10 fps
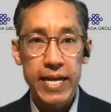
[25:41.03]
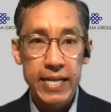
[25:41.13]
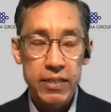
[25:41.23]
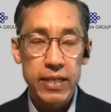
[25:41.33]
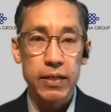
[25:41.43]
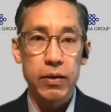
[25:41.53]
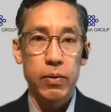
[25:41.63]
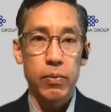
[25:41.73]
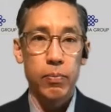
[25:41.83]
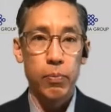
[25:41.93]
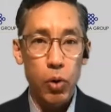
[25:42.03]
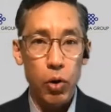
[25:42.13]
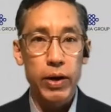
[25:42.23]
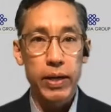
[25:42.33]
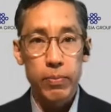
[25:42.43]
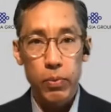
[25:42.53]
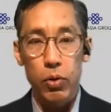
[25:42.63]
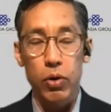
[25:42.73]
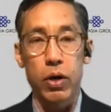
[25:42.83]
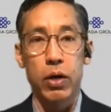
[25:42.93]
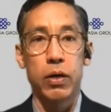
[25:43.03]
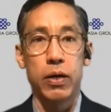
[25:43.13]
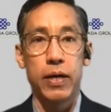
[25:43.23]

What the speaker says: Is it more and more